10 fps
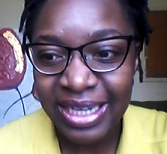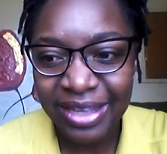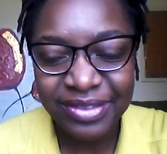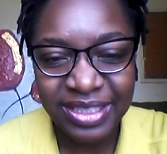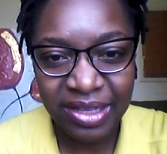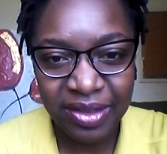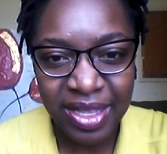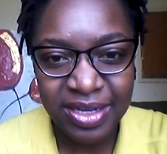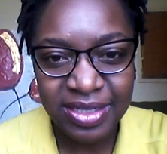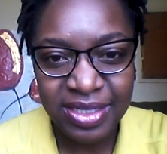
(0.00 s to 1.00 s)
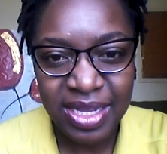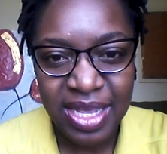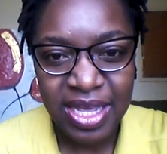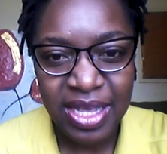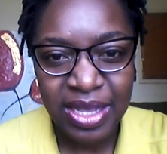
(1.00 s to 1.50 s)
lifestyle, and
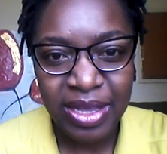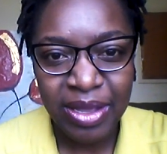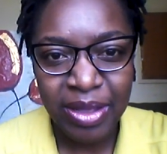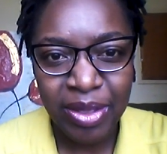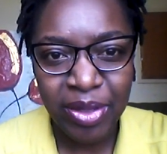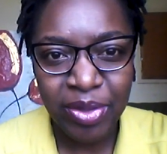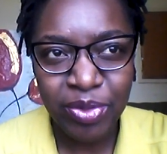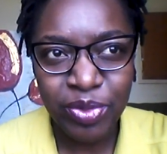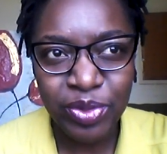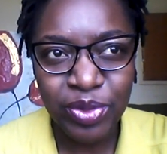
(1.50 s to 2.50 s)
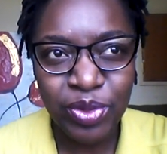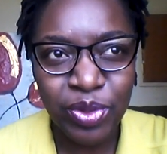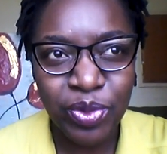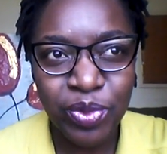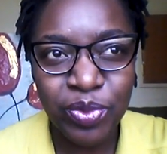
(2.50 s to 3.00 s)

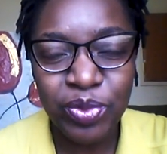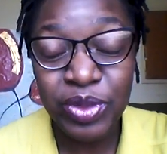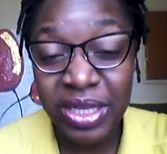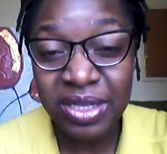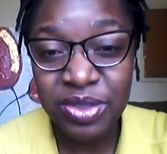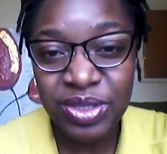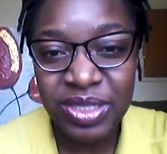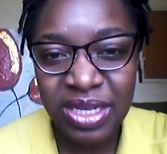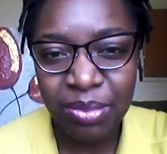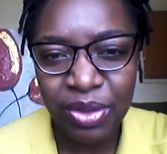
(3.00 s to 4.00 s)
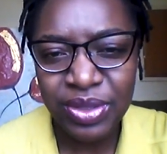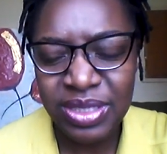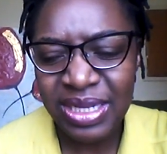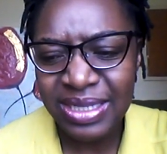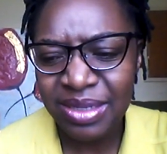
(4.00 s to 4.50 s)
we'll get into detail about
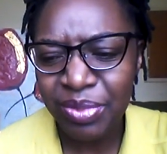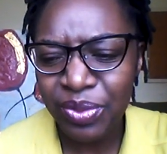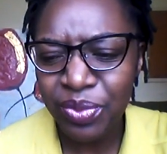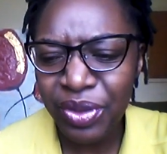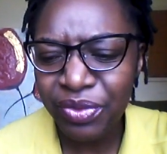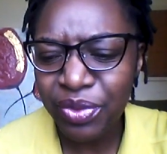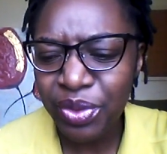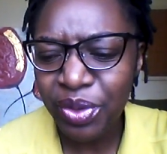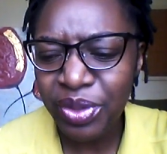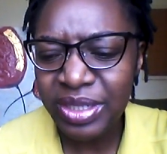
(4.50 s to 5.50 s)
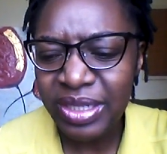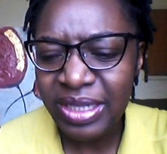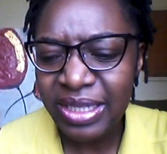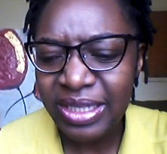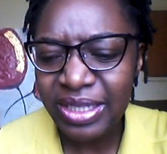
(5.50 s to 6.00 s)
this later, but if you're not
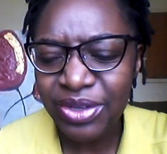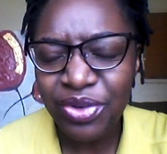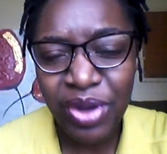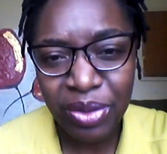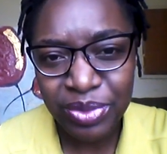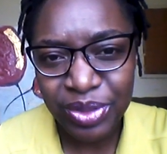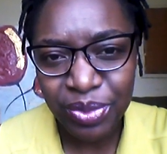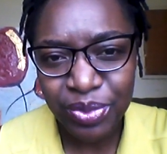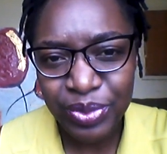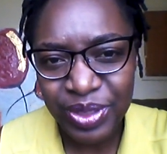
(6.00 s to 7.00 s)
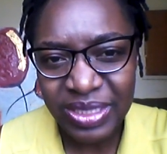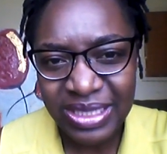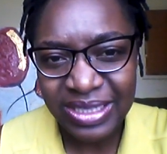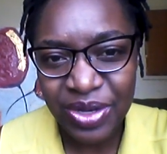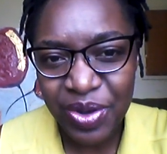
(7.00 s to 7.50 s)
grounded or rooted
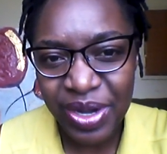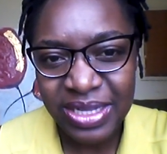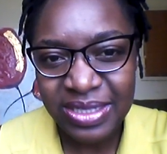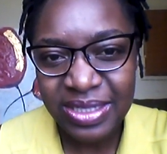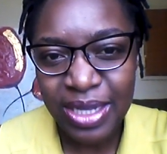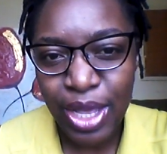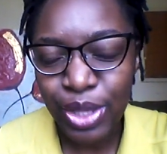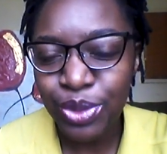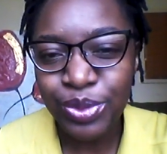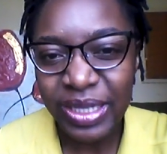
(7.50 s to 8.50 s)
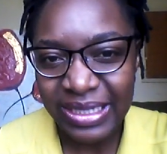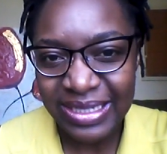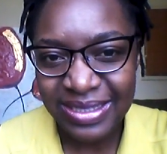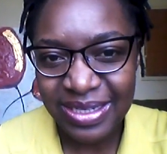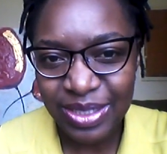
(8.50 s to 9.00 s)
in Christ, you will get
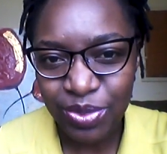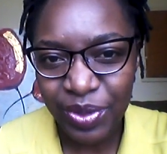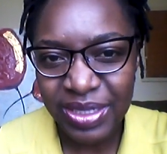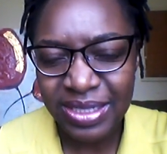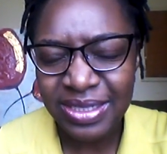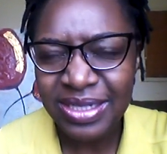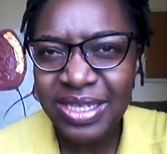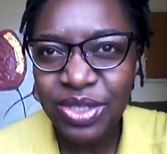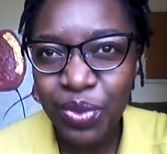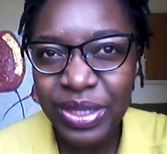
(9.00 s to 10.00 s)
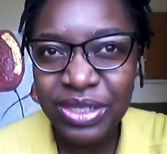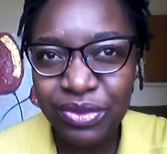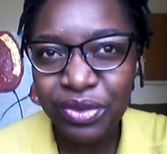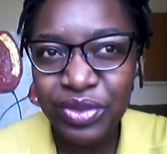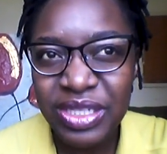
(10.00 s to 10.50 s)
easily swayed. And in
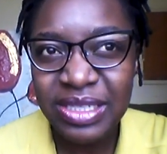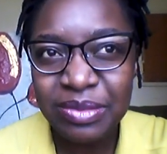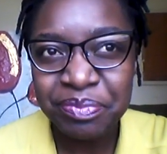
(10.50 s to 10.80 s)
2015,